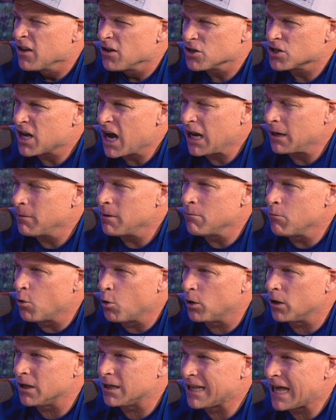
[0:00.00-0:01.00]
There's got to be
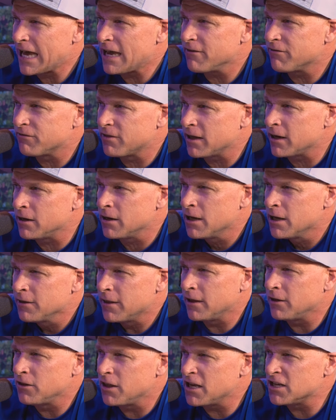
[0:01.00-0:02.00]
more to life than,
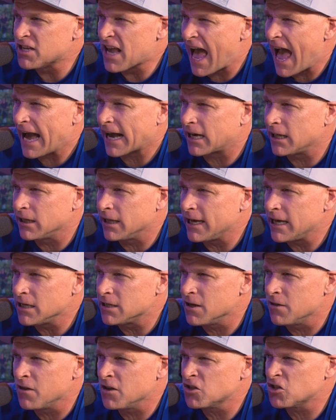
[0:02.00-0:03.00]
than these
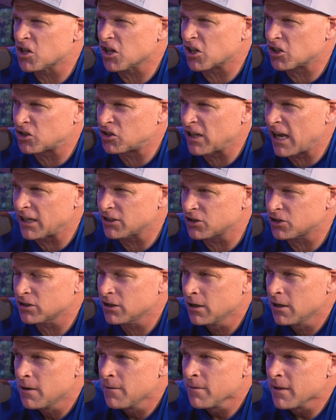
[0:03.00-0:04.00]
accolades and this success
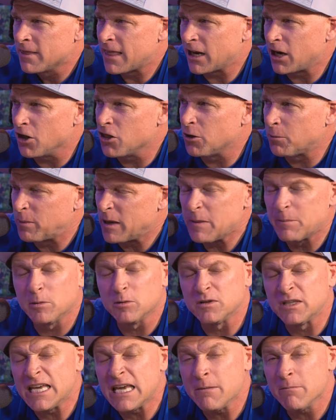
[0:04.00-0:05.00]
that other people
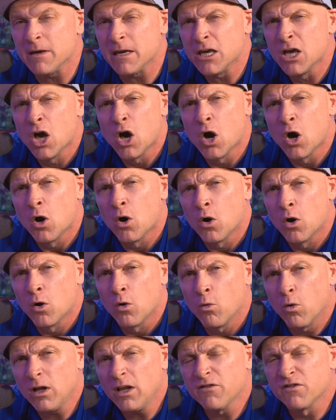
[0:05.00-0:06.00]
deem me.
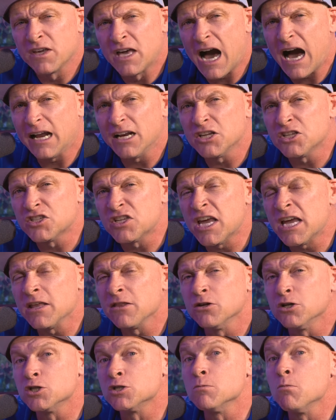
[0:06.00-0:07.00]
What if God is saying
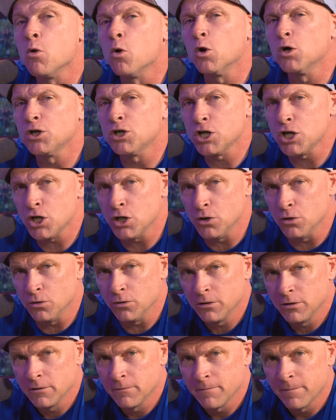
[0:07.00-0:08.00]
there's more to you?
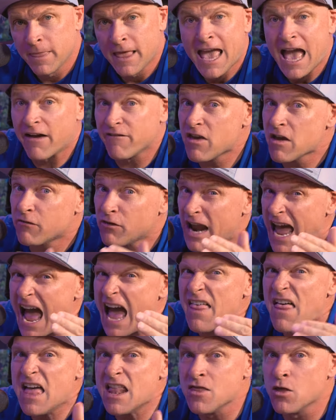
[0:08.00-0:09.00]
Have you ever
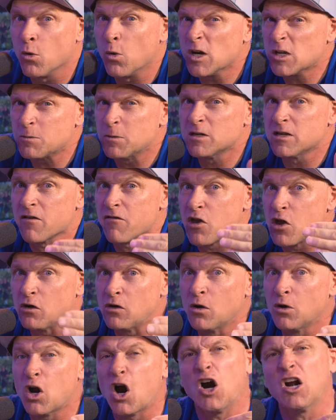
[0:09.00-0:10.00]
had that in the whispers of
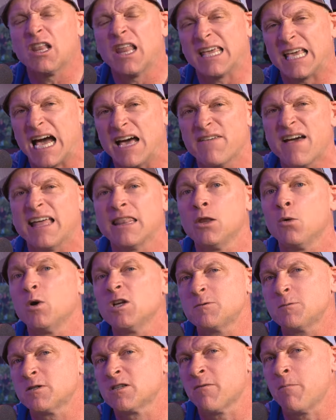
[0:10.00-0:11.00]
your own heart, like I've had in the
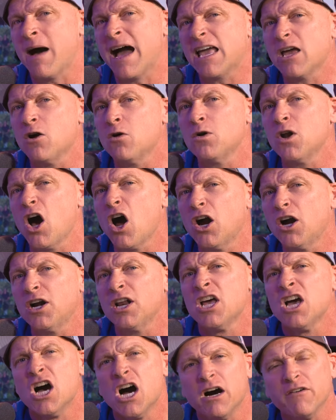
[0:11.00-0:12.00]
whispers of my own
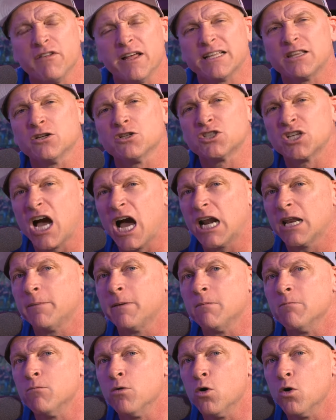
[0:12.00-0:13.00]
heart, of like, there's got to
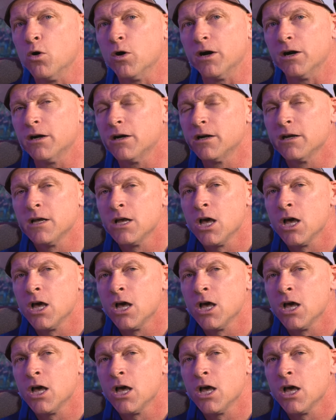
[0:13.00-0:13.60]
be more?